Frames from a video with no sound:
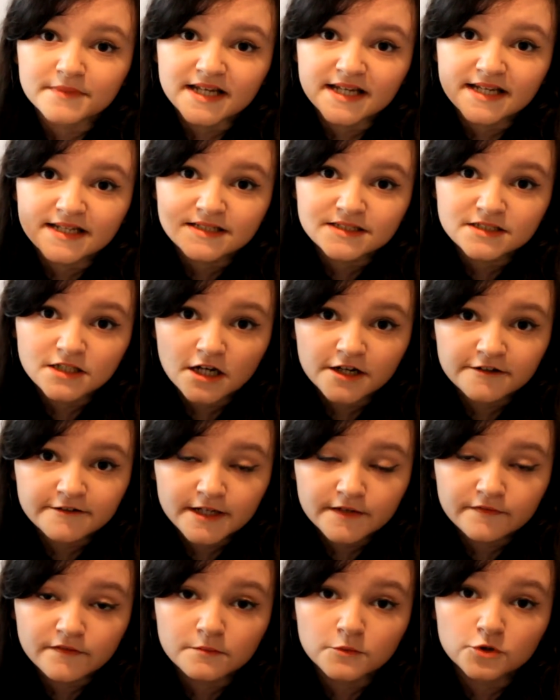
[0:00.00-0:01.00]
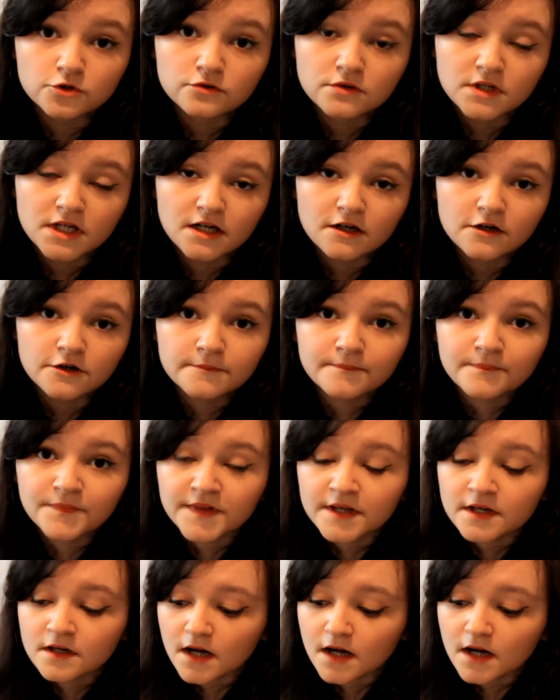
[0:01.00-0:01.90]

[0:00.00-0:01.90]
me Diary of a Mall Girl.